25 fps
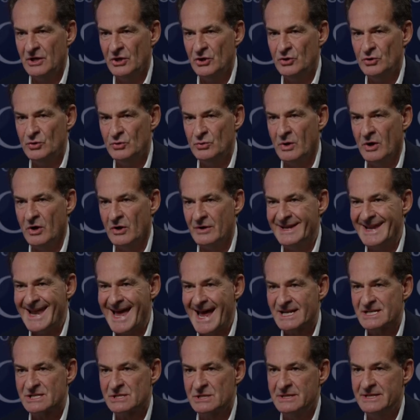who are
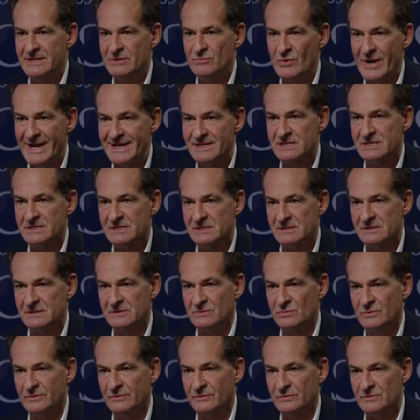naturally
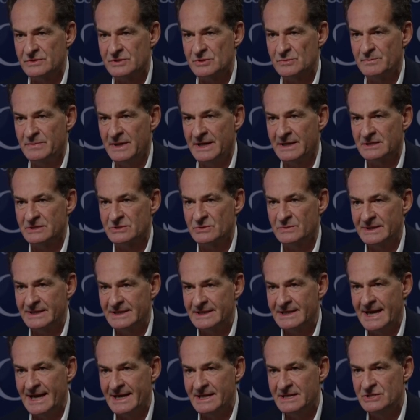reticent with respect to
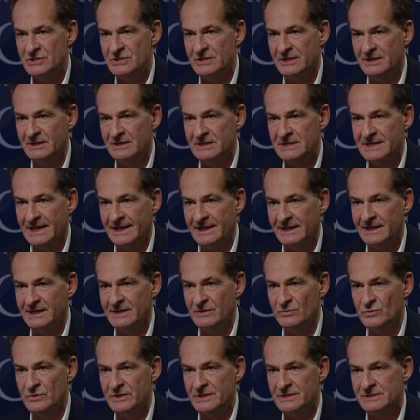engaging and
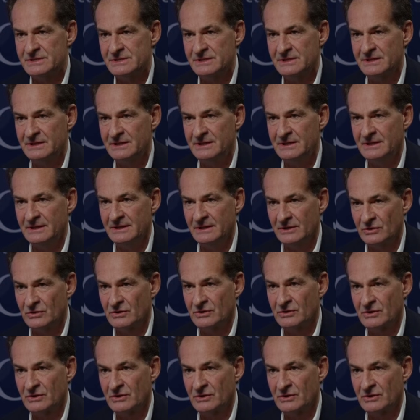taking risk in